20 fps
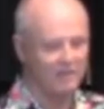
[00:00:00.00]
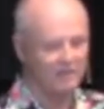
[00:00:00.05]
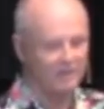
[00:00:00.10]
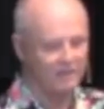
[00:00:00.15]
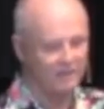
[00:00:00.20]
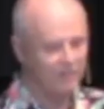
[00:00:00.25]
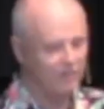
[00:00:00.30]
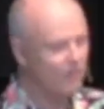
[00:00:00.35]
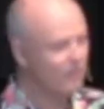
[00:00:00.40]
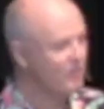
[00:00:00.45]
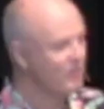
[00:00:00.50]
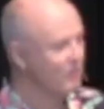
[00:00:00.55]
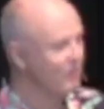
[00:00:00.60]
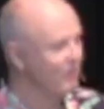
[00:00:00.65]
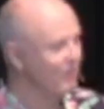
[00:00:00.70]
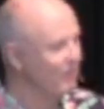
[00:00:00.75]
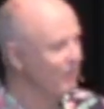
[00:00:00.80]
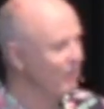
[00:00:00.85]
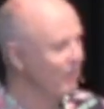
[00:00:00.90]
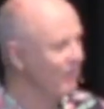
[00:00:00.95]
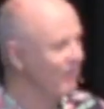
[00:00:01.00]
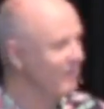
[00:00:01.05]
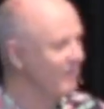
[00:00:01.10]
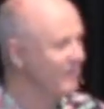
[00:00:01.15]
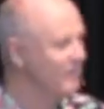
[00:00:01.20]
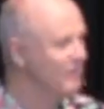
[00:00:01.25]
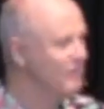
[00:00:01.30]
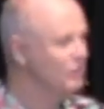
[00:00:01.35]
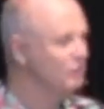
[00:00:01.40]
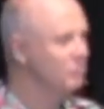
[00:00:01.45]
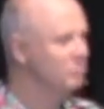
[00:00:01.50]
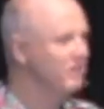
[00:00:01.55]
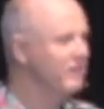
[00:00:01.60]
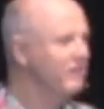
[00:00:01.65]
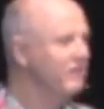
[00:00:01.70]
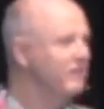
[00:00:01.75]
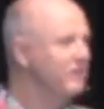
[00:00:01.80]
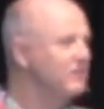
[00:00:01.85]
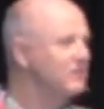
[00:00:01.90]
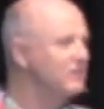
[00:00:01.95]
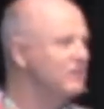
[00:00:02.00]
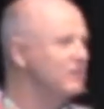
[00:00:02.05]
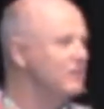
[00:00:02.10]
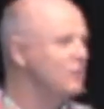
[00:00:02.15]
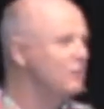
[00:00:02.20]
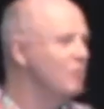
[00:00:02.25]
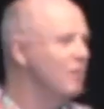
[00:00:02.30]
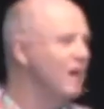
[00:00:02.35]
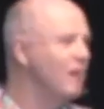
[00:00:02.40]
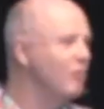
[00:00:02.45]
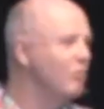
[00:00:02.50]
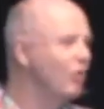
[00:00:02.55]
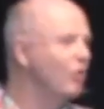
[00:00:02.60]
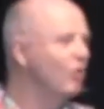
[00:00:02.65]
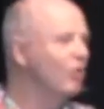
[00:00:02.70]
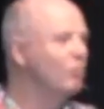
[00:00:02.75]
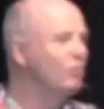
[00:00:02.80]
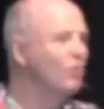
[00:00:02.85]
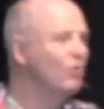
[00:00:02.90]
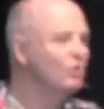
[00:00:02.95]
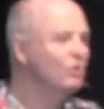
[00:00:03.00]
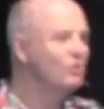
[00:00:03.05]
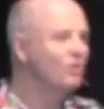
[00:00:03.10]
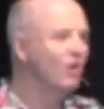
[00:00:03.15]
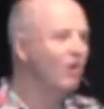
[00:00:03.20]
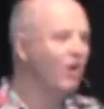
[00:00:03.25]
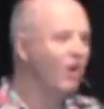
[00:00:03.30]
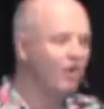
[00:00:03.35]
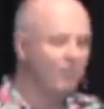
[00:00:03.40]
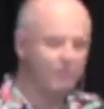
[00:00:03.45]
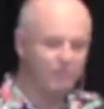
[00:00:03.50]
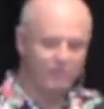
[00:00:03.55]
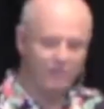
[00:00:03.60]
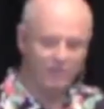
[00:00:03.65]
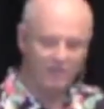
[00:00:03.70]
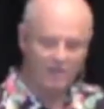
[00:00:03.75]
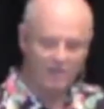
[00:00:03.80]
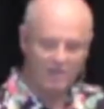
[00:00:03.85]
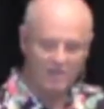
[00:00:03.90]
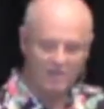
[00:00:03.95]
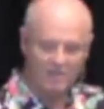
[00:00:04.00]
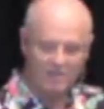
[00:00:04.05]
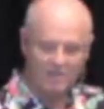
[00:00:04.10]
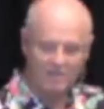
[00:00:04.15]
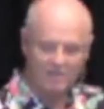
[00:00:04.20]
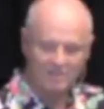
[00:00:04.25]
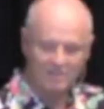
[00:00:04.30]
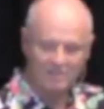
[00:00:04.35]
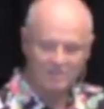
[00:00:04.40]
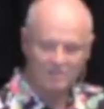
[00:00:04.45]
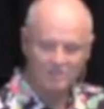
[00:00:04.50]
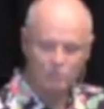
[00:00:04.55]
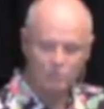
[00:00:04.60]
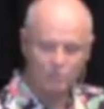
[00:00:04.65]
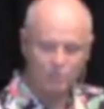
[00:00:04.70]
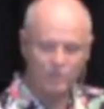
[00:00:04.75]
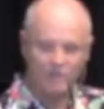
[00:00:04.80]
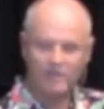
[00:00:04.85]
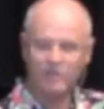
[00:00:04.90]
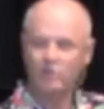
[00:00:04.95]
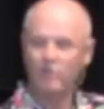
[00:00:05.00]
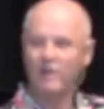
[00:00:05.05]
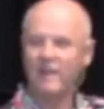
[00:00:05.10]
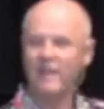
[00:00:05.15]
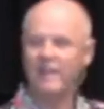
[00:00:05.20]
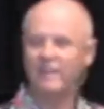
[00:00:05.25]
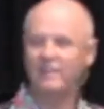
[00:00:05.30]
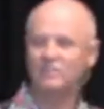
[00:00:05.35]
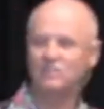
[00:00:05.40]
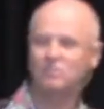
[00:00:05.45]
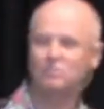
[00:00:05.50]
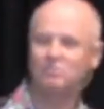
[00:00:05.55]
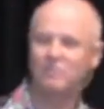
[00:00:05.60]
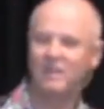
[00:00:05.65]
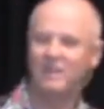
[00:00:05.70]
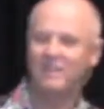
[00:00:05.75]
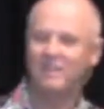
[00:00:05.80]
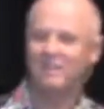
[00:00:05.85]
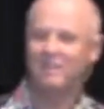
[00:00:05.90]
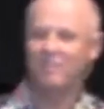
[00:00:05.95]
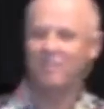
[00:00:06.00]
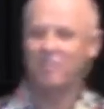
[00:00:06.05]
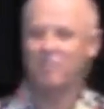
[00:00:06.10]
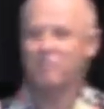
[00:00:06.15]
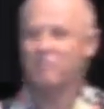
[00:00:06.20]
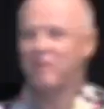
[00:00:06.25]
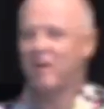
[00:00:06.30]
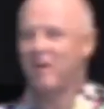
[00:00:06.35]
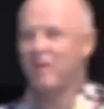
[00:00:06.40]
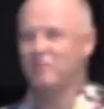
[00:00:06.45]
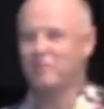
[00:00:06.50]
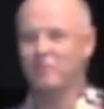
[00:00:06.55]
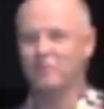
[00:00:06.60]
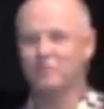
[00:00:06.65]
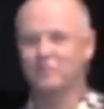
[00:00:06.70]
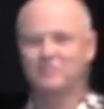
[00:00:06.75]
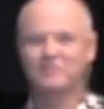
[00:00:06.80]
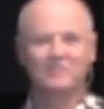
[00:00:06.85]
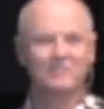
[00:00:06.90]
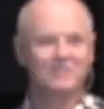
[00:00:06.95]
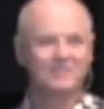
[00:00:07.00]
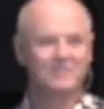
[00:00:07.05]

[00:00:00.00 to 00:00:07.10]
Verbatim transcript: Another thing we learn is marriages in the Bible are most often prearranged by the fathers